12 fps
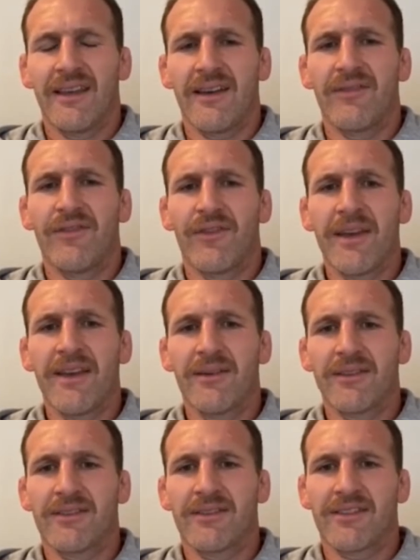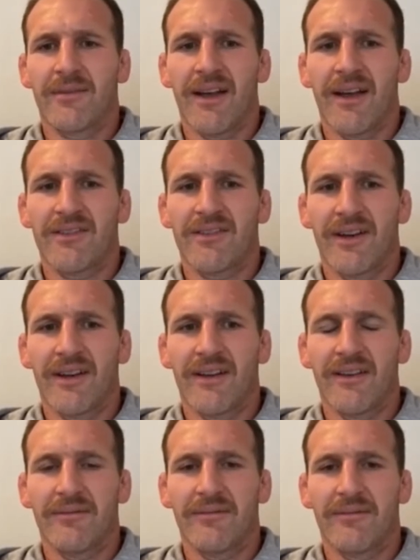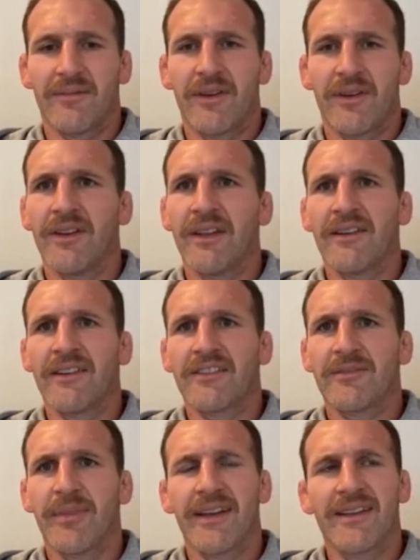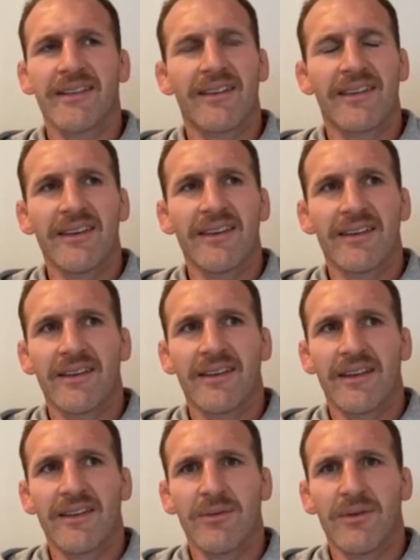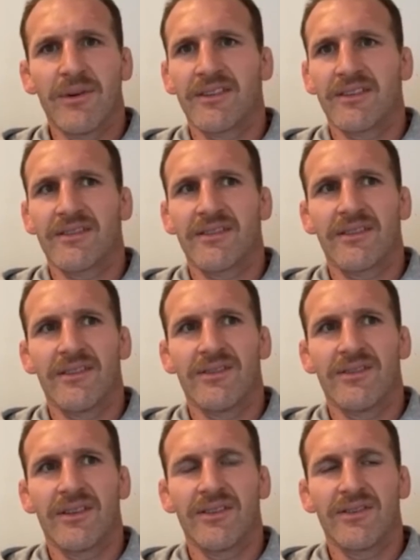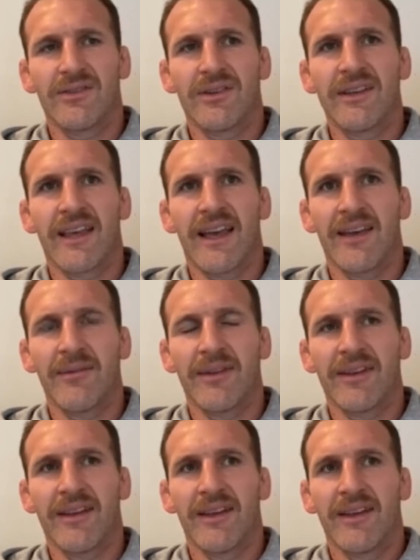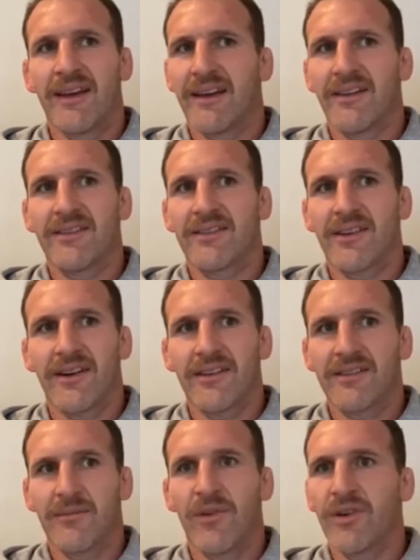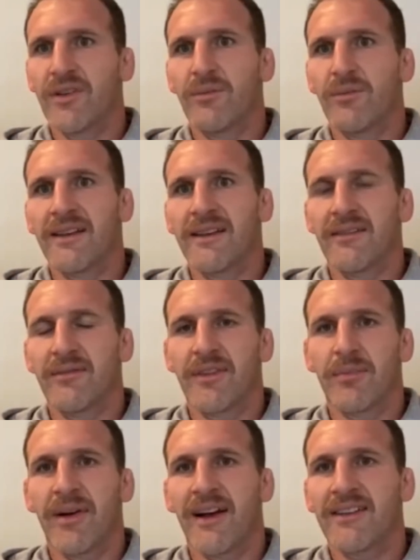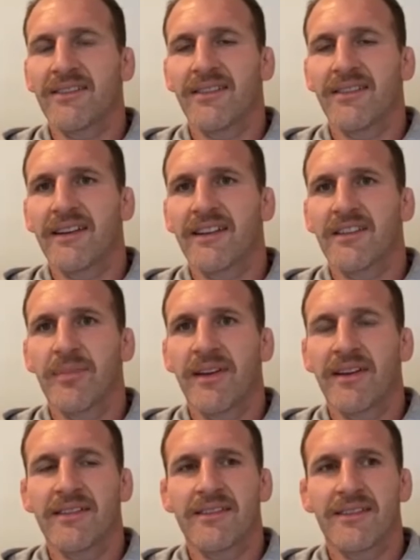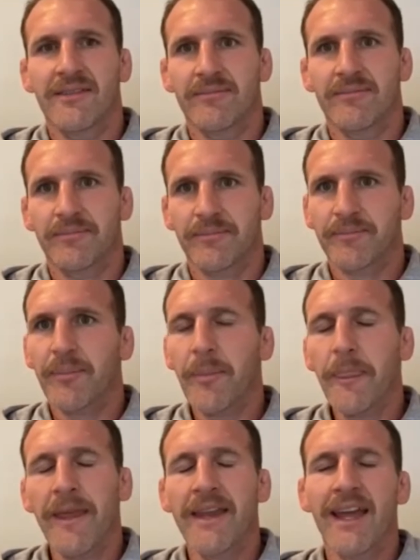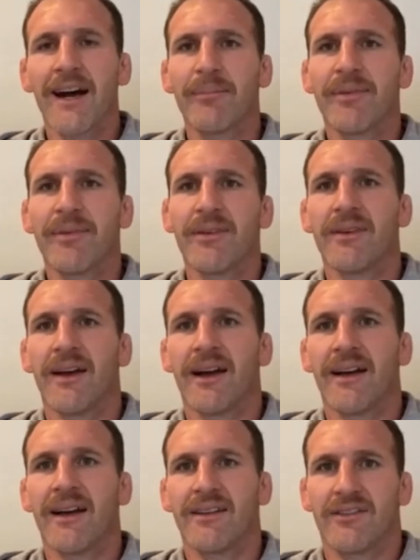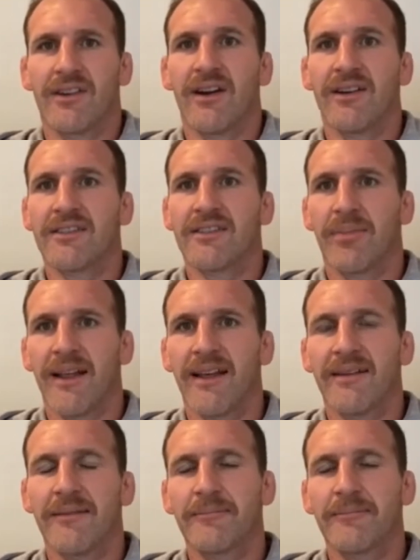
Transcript: for me, it was just about trying to earn their respect, I think, and you want to just enjoy the game, and those guys are more than willing to pass on their experience and help you grow as a player.